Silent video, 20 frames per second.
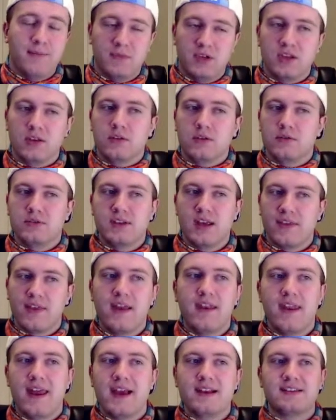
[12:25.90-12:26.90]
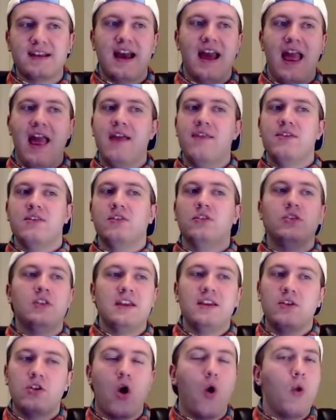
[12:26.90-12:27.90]
to use it than this.
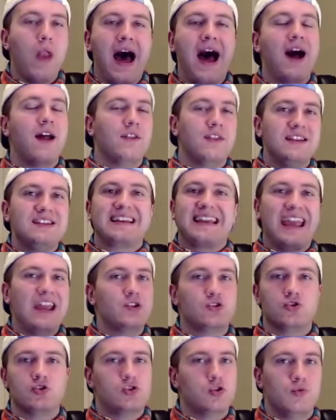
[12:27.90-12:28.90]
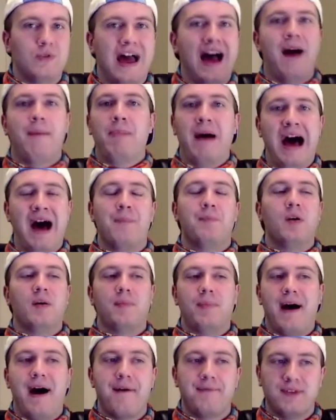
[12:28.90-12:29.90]
These occasions do not pop up
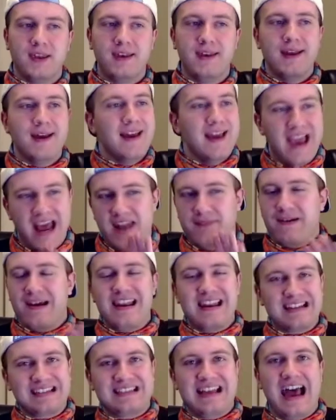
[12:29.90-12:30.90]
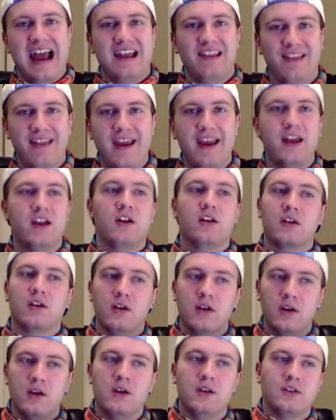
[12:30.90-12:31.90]
often, and if I decide later
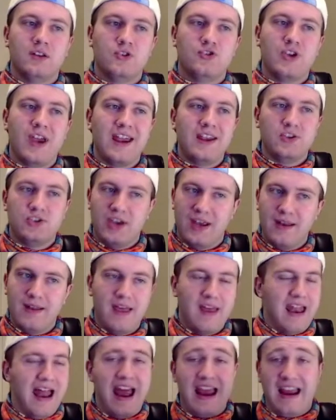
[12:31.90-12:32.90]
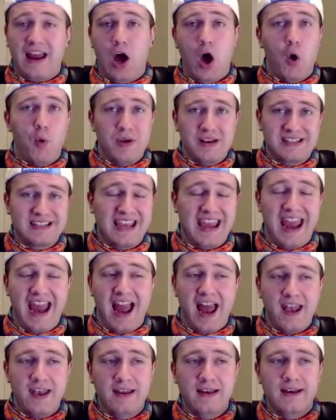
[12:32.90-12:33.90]
to change it, then I always
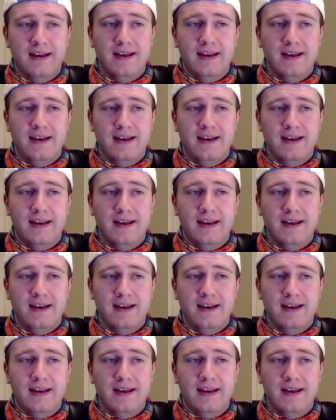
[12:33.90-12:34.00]
can.